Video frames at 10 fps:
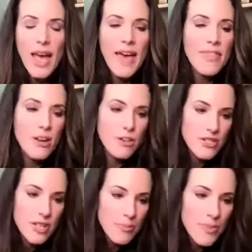And there's
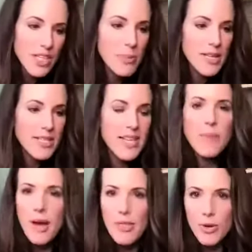something to be said
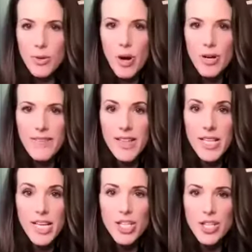about third-party
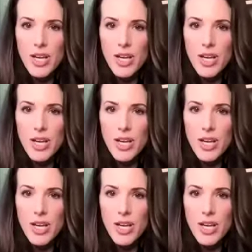validation.